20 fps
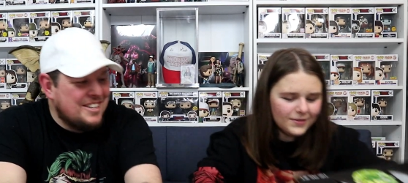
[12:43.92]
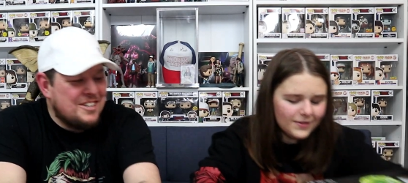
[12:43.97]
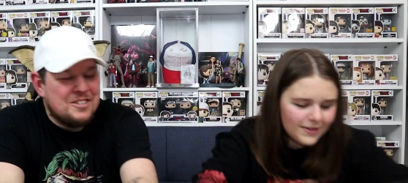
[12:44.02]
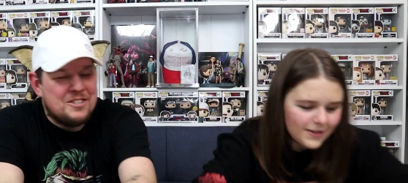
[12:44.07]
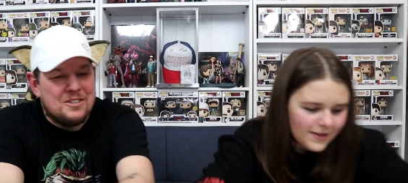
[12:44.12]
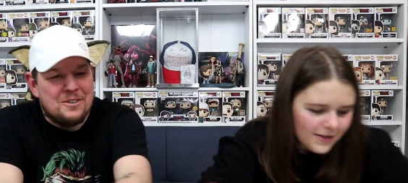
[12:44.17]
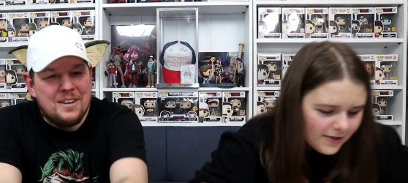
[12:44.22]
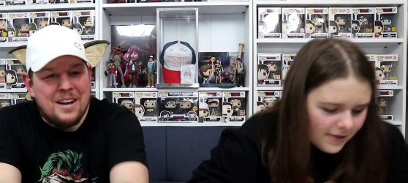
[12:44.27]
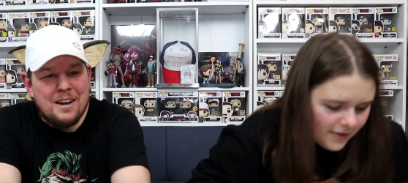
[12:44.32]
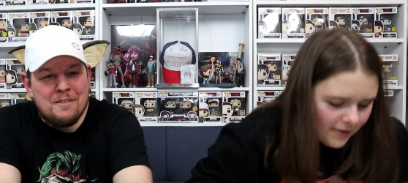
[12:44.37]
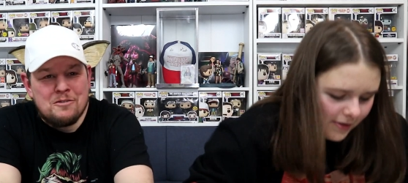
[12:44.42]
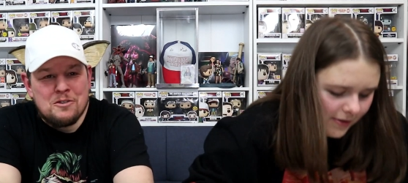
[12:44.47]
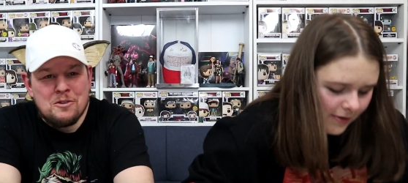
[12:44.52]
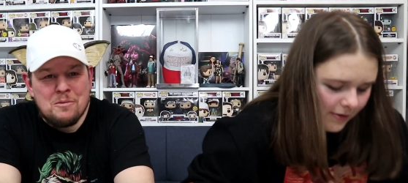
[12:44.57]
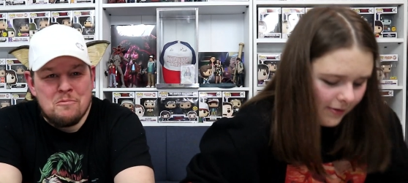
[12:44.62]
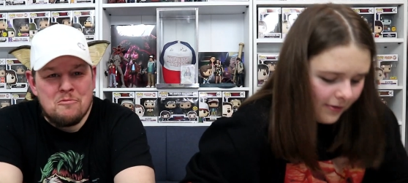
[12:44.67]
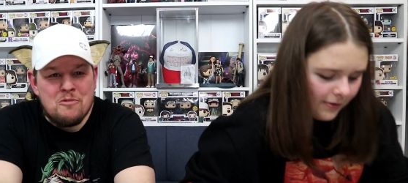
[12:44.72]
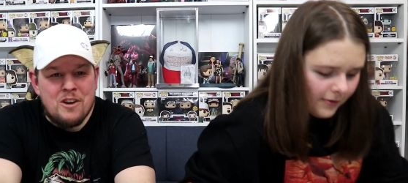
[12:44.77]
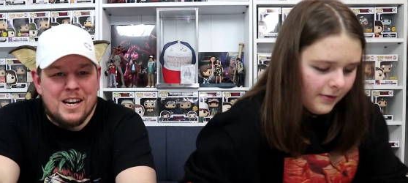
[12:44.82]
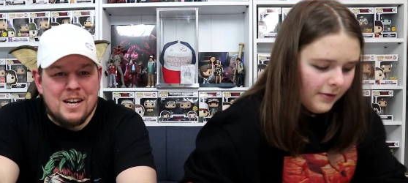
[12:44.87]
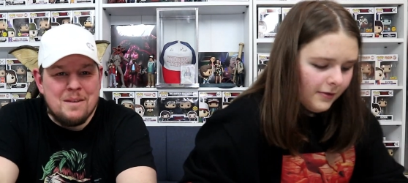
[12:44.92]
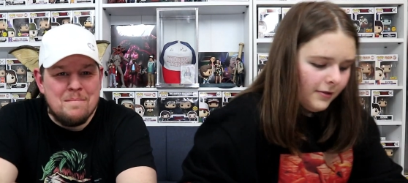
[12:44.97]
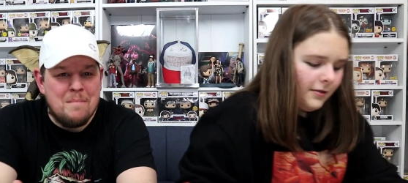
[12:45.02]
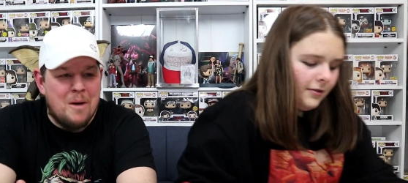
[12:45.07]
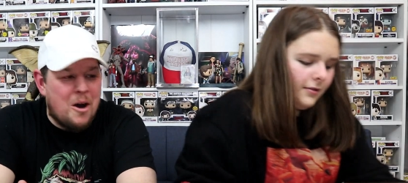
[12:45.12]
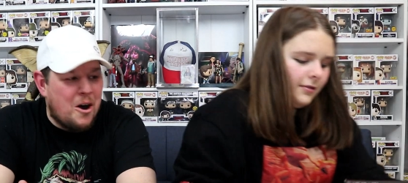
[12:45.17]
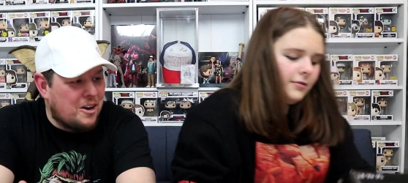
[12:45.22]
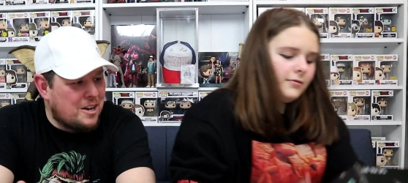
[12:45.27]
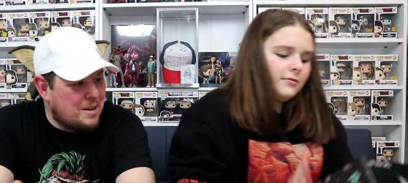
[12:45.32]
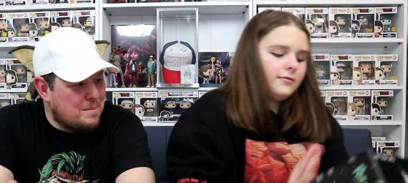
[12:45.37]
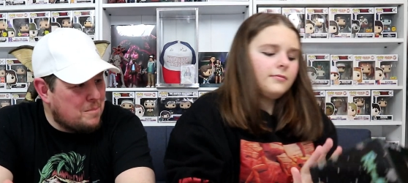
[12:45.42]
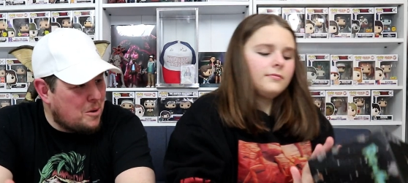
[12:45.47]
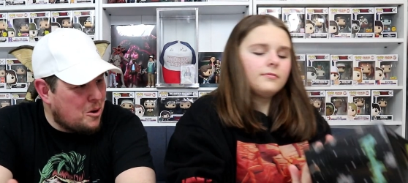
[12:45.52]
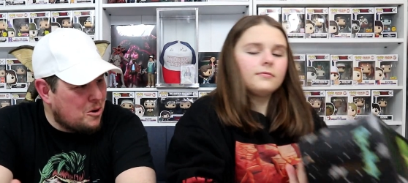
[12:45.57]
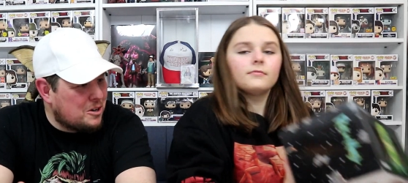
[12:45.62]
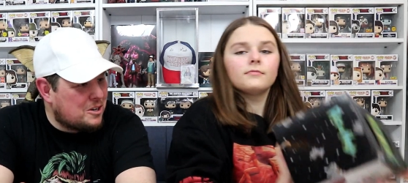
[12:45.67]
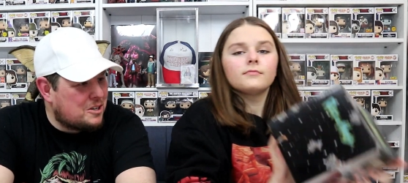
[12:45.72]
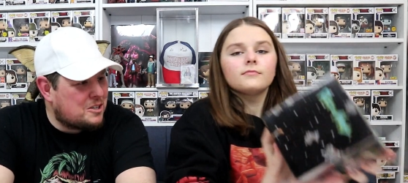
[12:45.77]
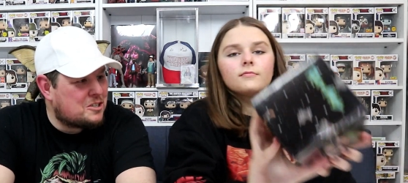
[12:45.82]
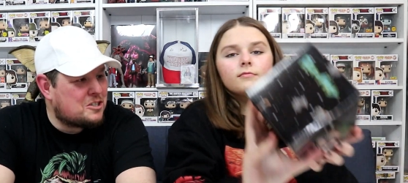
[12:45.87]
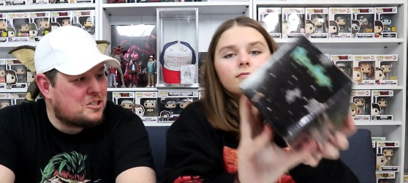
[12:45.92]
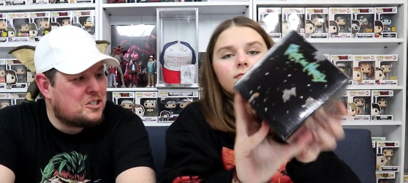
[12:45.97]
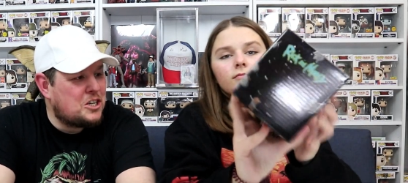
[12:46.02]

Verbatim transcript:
Speaker 1: So we have some Rick and Morty mugs,